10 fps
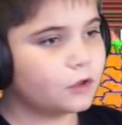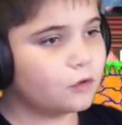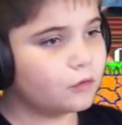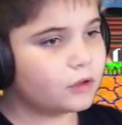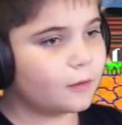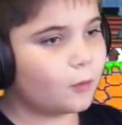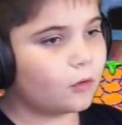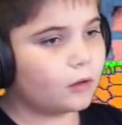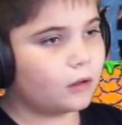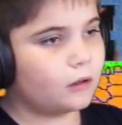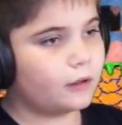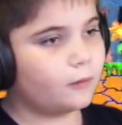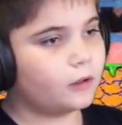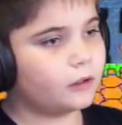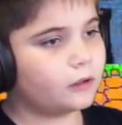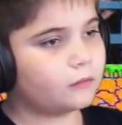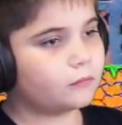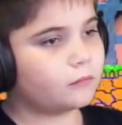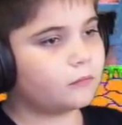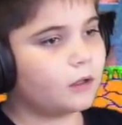Ooh, double. Oh, I wanted
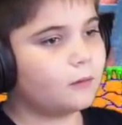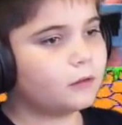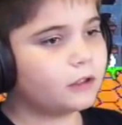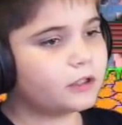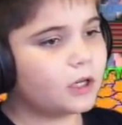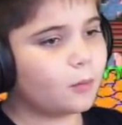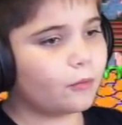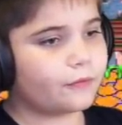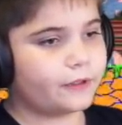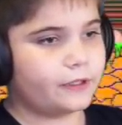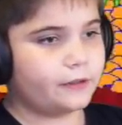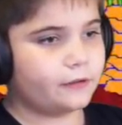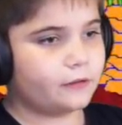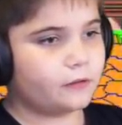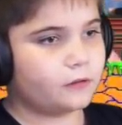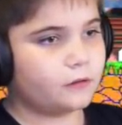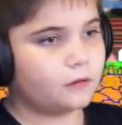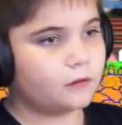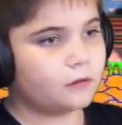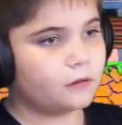the double thingy.
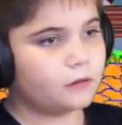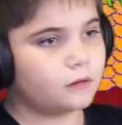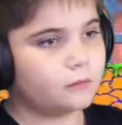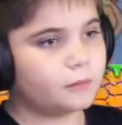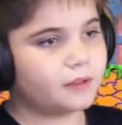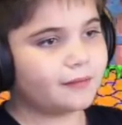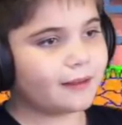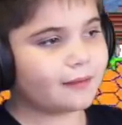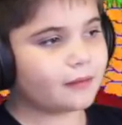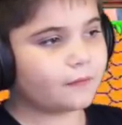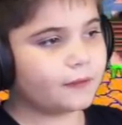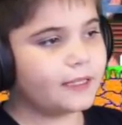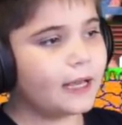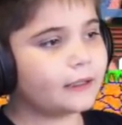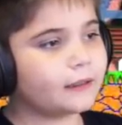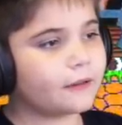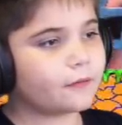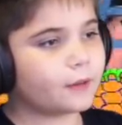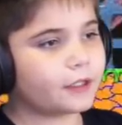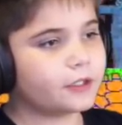But is that, yeah,
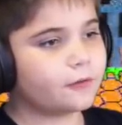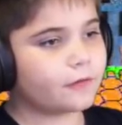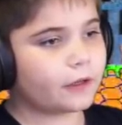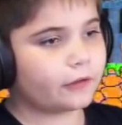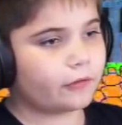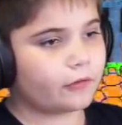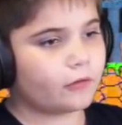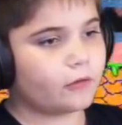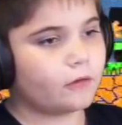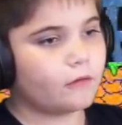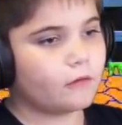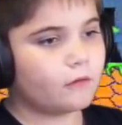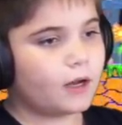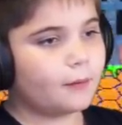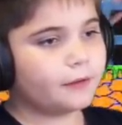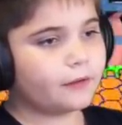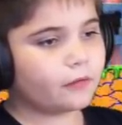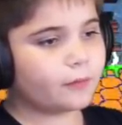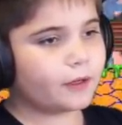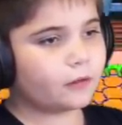that's for like 2 seconds. I want
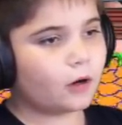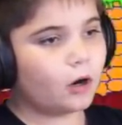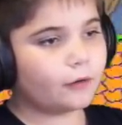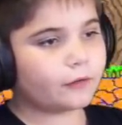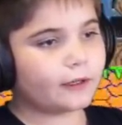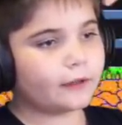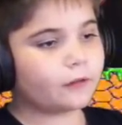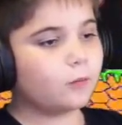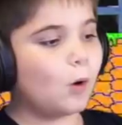this weird, oh, it's a